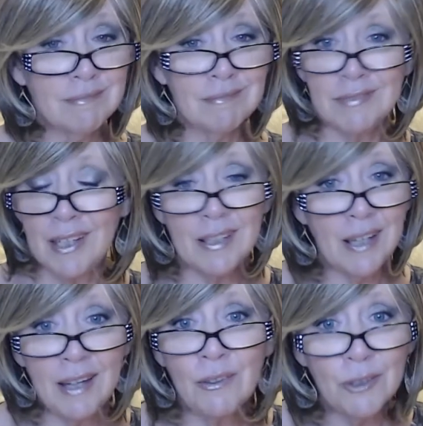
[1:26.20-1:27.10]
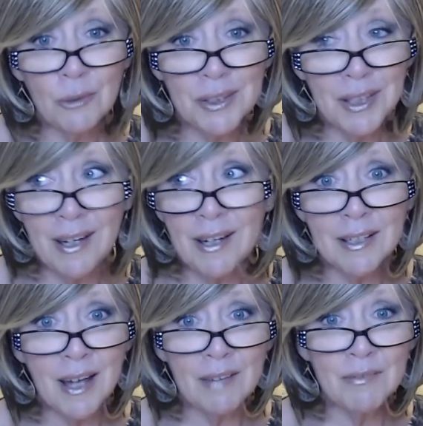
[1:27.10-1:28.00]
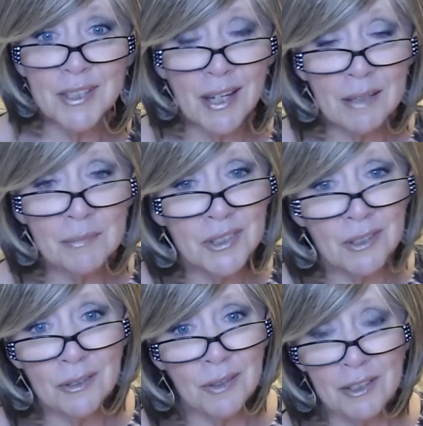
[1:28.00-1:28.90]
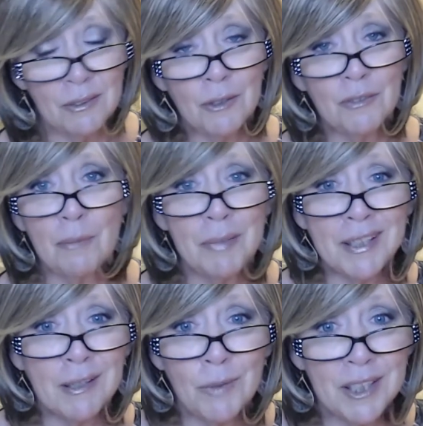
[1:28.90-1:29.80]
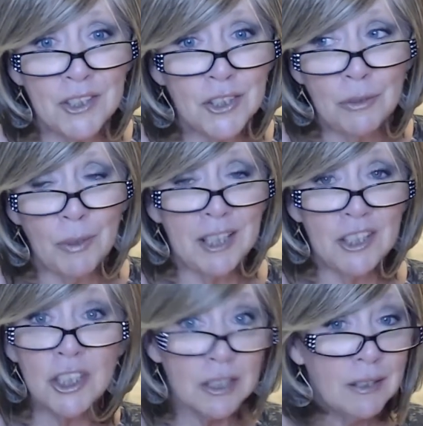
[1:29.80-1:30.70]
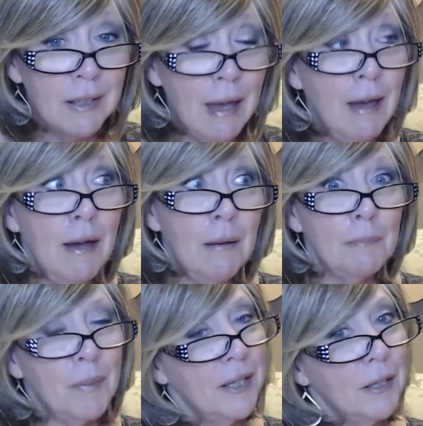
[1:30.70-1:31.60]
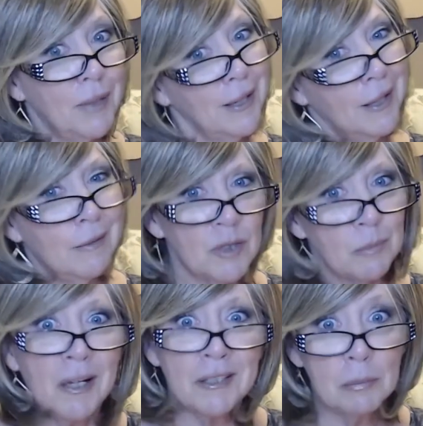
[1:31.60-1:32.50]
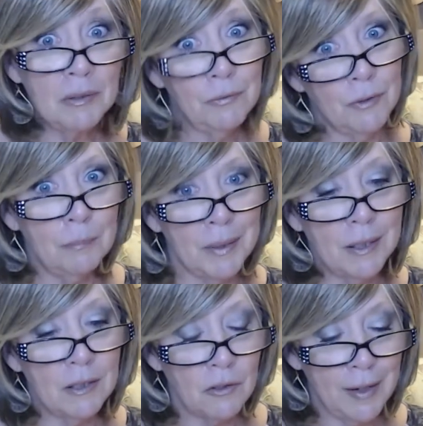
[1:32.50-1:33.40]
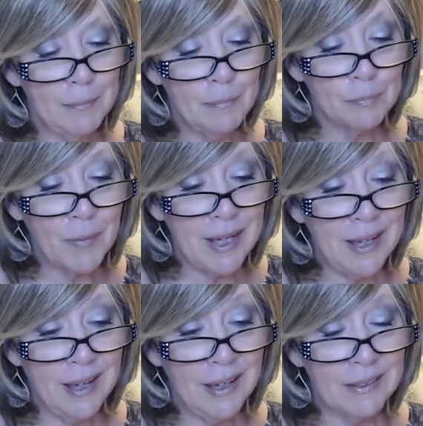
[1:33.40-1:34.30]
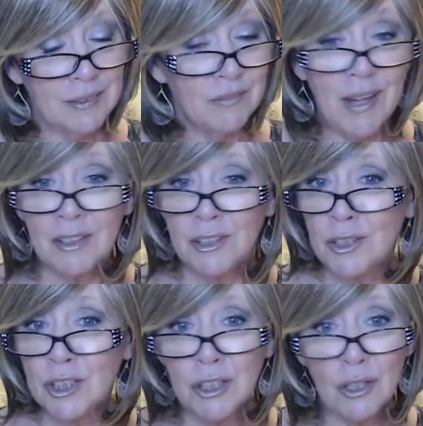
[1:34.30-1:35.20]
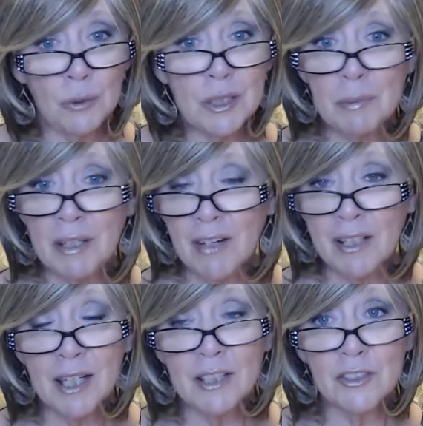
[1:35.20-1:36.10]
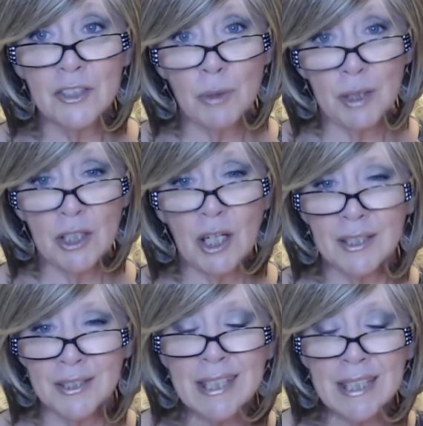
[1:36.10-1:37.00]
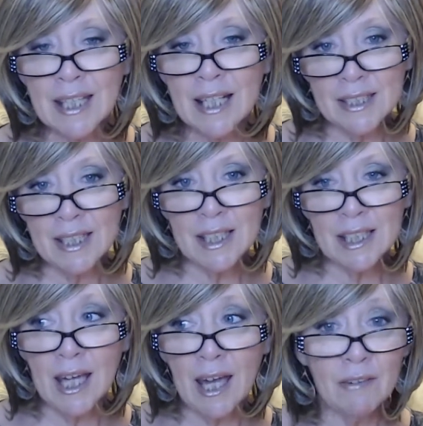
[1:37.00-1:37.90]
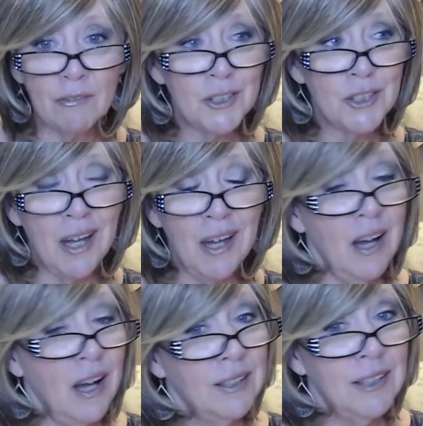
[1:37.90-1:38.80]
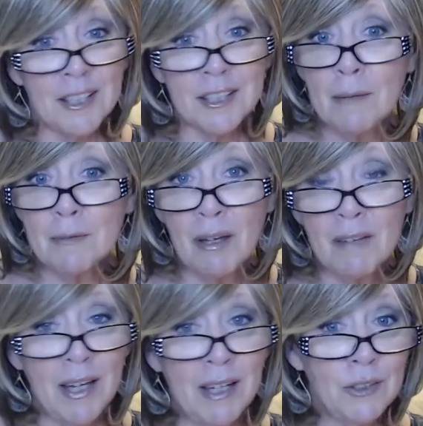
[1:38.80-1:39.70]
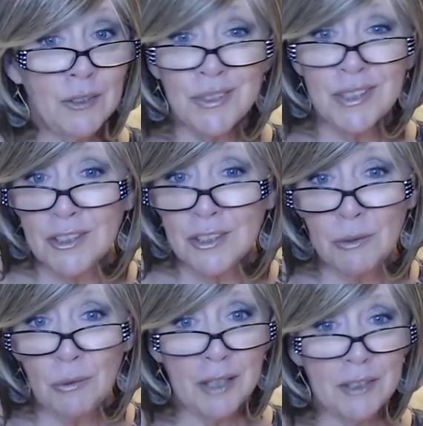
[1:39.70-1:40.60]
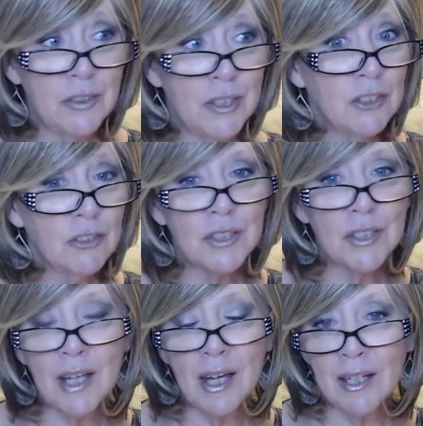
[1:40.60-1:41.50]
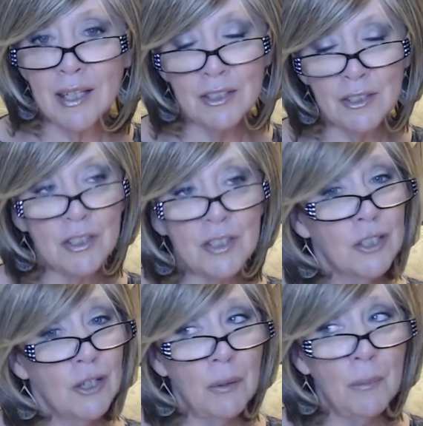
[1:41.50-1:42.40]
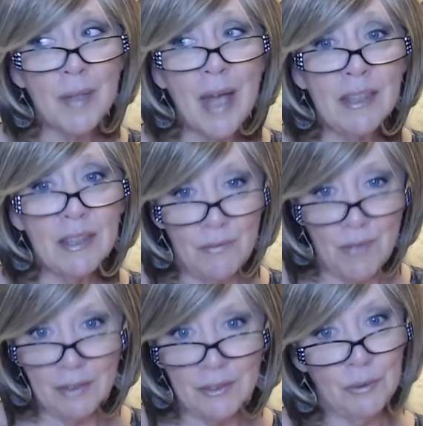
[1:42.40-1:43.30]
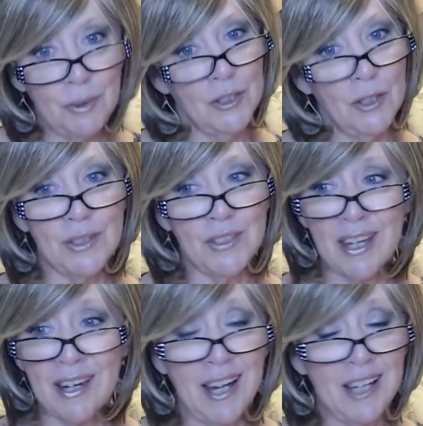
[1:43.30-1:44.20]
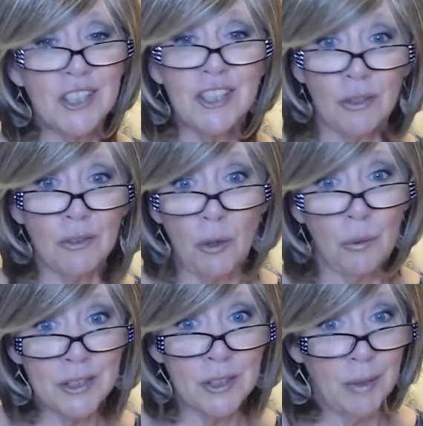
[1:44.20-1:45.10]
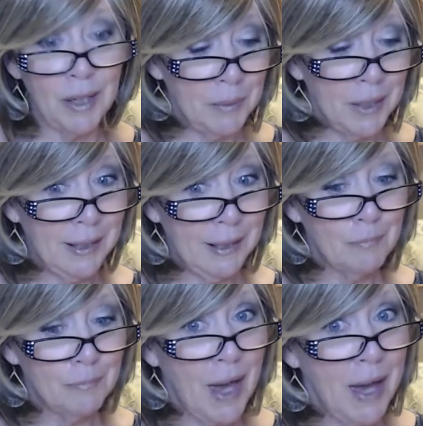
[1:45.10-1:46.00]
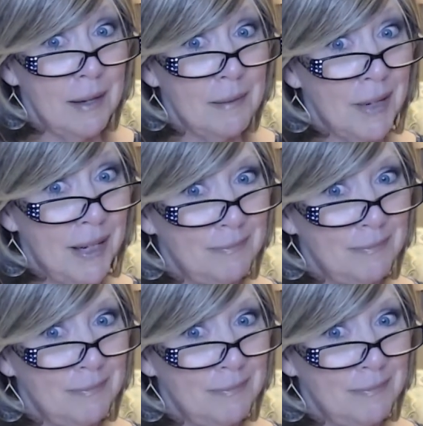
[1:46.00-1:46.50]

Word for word: and I, don't know what they are half the time, so I don't know if I'm picking what I should or what I shouldn't. But anyway, I'm responsible for picking three and the value should always be around $120. I think that's, I say, the average. A lot of times my value is in the 200s or it's in the high hundreds, so the value is always there. I just don't always know what I'm picking. But,